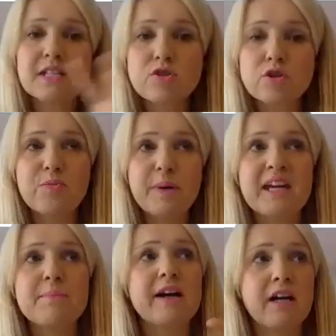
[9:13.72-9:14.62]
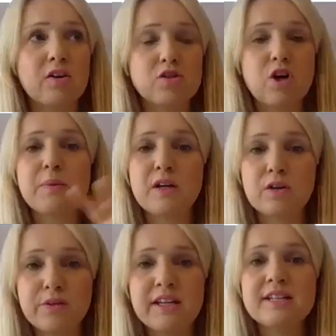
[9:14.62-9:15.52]
sort of piggybacking on
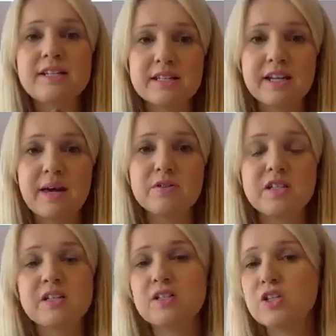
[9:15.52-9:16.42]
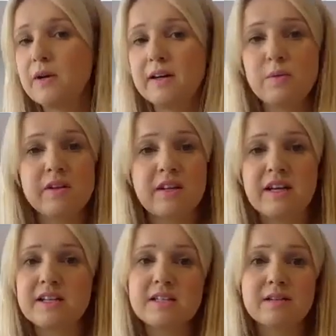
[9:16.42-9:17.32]
topical things that celebrities are doing, whether
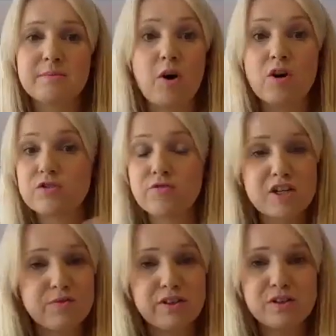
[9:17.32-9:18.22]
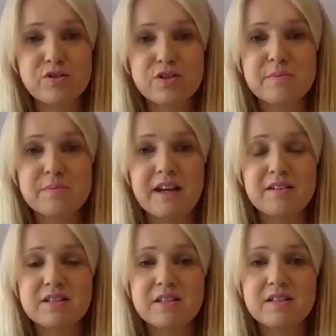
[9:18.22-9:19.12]
that's Marcus Rashford or somebody
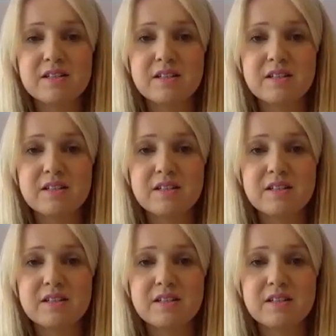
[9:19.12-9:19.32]
else that's...